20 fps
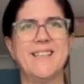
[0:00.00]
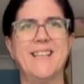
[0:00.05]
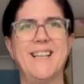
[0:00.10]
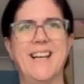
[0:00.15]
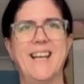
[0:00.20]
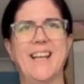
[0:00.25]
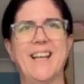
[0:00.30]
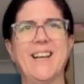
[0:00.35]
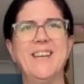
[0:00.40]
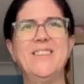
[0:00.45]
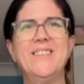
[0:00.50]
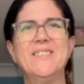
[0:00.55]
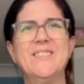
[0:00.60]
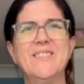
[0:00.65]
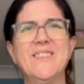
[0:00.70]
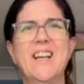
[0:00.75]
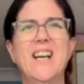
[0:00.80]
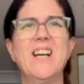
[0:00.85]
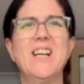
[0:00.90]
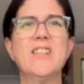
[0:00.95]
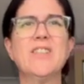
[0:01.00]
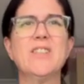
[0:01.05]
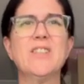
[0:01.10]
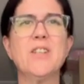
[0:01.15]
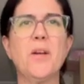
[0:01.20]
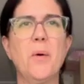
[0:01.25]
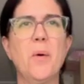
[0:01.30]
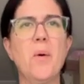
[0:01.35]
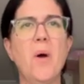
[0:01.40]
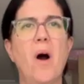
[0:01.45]
Hello.
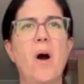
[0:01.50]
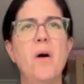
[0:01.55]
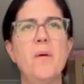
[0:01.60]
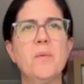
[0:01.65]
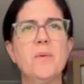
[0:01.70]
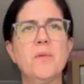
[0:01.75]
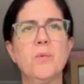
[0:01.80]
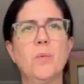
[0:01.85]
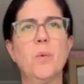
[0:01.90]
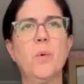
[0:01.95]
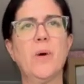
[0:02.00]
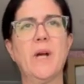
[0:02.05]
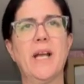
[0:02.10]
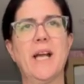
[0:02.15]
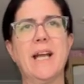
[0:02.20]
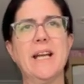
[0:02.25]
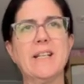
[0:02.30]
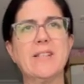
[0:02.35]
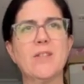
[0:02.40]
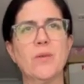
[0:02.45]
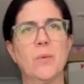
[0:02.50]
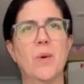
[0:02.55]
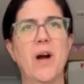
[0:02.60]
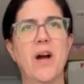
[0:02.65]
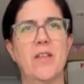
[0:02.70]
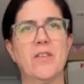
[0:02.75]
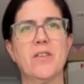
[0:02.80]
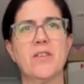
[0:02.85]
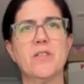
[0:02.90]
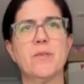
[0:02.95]
So I was walking into work
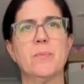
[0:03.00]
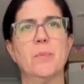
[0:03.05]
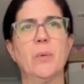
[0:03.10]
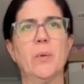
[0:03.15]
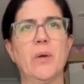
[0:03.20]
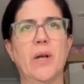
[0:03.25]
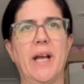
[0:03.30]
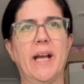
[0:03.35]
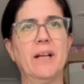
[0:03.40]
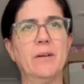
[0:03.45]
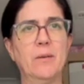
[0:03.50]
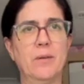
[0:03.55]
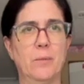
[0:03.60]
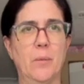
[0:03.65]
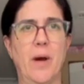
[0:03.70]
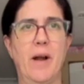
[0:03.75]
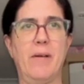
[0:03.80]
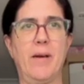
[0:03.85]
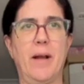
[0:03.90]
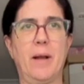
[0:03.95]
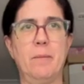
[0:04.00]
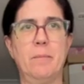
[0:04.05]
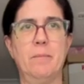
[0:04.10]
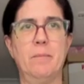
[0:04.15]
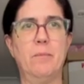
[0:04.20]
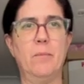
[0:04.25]
this morning wearing